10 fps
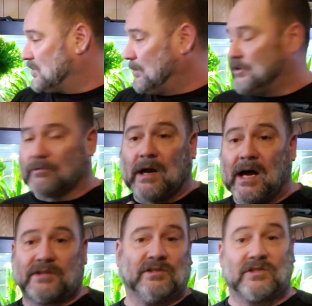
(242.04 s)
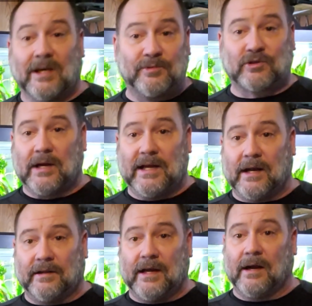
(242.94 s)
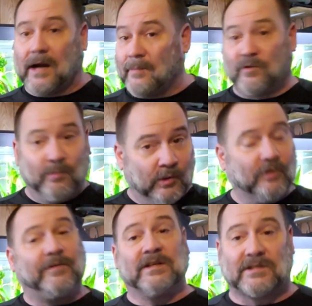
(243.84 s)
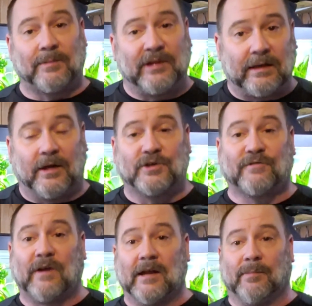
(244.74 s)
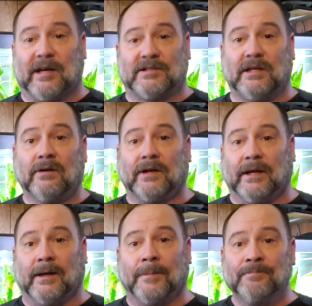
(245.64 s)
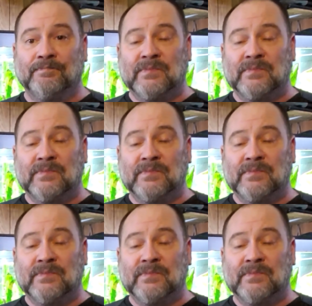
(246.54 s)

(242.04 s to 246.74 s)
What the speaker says: some of the rocks and substrate out of there, I'm removing some of that nitrifying bacteria,